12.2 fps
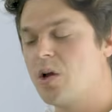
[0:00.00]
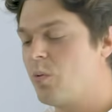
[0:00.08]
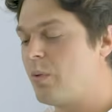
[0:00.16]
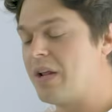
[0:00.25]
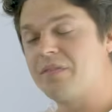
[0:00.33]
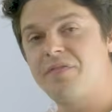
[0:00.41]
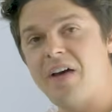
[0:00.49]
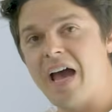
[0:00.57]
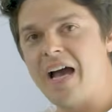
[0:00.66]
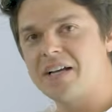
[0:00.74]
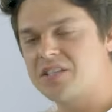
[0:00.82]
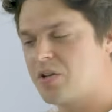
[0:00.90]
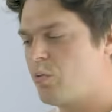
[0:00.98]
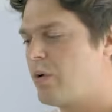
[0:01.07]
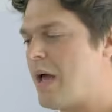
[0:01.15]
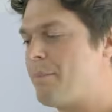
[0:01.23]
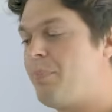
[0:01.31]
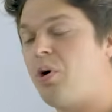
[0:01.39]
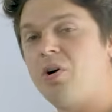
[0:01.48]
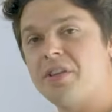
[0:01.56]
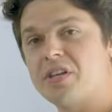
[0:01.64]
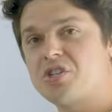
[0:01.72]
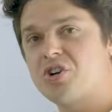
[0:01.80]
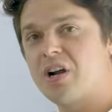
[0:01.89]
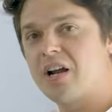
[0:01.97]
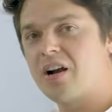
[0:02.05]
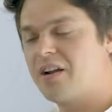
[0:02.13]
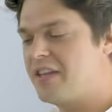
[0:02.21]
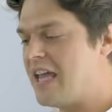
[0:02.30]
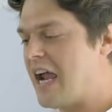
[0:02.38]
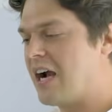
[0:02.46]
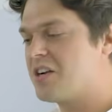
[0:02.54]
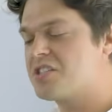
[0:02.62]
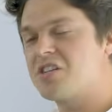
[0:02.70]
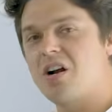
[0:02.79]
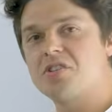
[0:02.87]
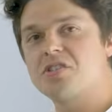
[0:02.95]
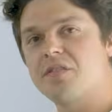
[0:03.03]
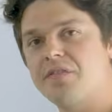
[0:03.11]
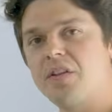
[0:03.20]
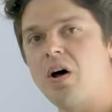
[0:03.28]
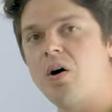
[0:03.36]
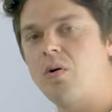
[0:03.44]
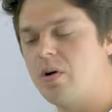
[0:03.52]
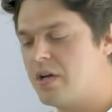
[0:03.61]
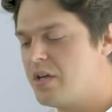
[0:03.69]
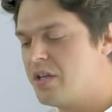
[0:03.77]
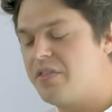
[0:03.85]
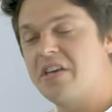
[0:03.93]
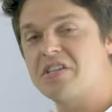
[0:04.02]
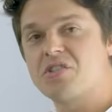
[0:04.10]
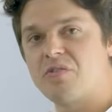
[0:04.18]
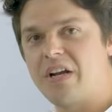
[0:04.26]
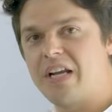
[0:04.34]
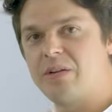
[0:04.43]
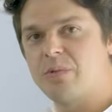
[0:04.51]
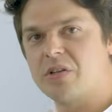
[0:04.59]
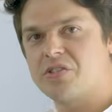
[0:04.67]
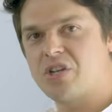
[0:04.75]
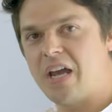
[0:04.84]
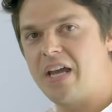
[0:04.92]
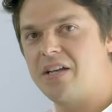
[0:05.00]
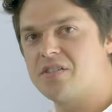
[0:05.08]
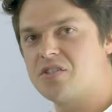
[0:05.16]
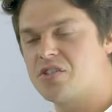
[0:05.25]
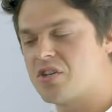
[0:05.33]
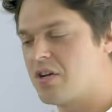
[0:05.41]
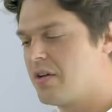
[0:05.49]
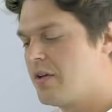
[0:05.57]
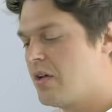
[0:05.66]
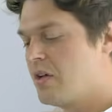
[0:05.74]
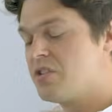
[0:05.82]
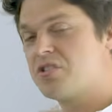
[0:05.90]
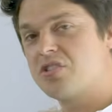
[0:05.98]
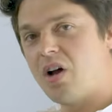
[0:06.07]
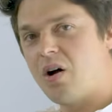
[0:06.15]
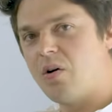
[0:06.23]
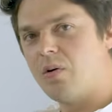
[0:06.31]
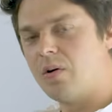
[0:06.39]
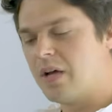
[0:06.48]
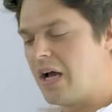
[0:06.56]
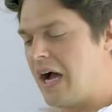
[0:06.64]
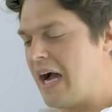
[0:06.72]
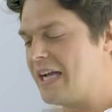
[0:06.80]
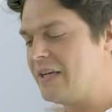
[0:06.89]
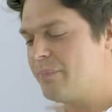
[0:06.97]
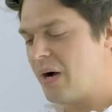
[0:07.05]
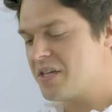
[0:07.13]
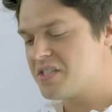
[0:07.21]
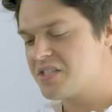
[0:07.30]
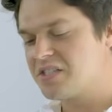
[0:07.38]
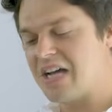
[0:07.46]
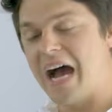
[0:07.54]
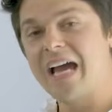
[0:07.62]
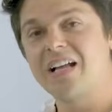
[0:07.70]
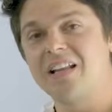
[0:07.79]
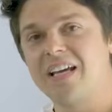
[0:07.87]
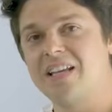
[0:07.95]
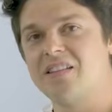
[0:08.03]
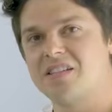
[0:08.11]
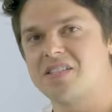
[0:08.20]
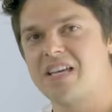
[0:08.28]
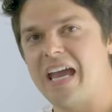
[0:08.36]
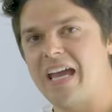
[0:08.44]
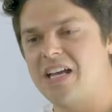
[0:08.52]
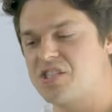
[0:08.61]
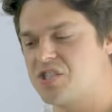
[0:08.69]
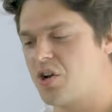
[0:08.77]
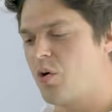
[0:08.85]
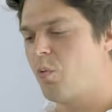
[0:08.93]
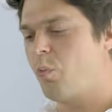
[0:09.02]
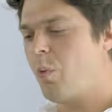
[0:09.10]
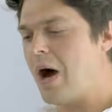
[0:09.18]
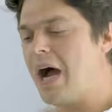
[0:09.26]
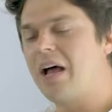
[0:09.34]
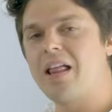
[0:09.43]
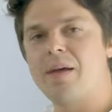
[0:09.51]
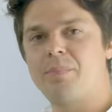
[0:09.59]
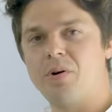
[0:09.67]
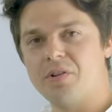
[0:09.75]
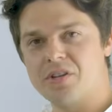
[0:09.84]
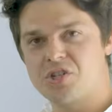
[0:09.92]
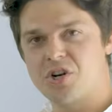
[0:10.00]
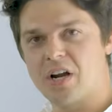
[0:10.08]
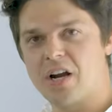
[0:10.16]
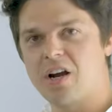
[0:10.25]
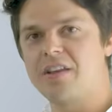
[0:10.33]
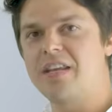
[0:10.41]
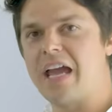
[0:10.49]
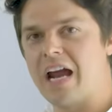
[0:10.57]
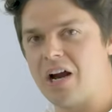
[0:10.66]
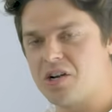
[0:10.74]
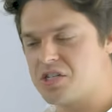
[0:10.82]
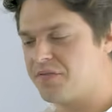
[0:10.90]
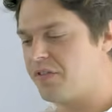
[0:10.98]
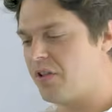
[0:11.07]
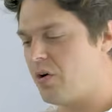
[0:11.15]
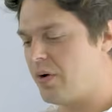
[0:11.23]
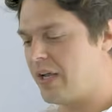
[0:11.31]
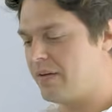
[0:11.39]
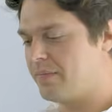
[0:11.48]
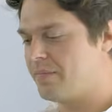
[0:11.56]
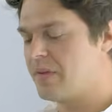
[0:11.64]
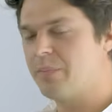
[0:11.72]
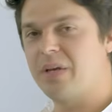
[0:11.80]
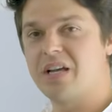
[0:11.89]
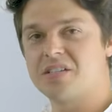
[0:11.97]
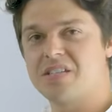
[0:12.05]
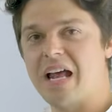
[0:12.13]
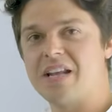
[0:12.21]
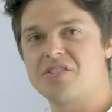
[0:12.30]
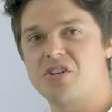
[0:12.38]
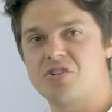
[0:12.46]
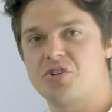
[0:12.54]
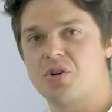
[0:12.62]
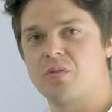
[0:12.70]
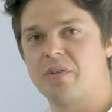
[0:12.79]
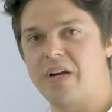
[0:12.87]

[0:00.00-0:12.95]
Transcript: When in fact, when I pull the trigger and the air starts to flow, this reading will change. So, I must dial in this gauge while I pull the trigger and the air is flowing, because that is your true